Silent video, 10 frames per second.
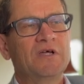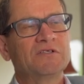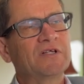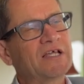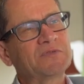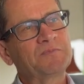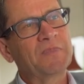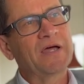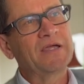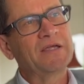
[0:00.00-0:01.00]
So that's
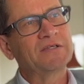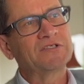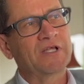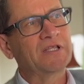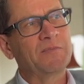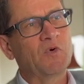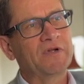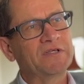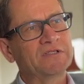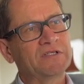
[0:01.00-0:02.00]
my Sunday
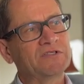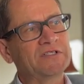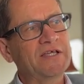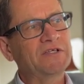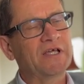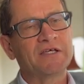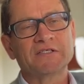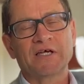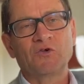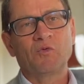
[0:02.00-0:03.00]
mornings. And on Saturdays,
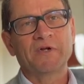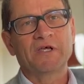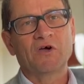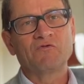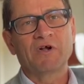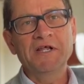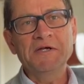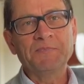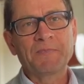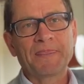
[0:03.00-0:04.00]
I normally go running.
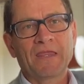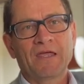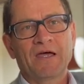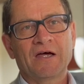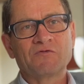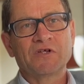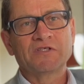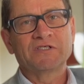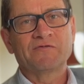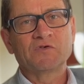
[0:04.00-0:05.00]
I run
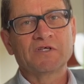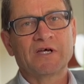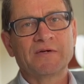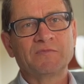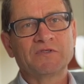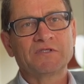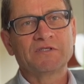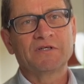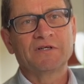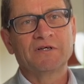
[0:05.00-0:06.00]
several times
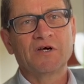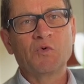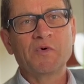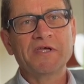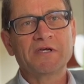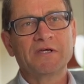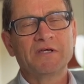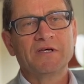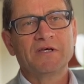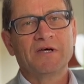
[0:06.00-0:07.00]
a week.
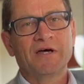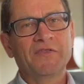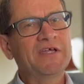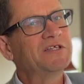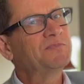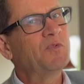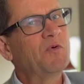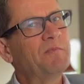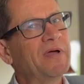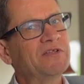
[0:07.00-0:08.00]
I think it's more
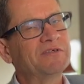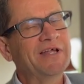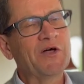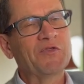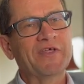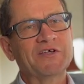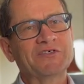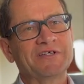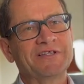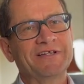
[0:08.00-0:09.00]
mental health,
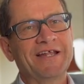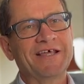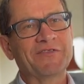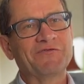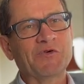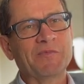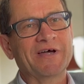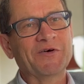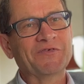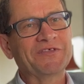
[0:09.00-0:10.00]
actually, than any other form of health.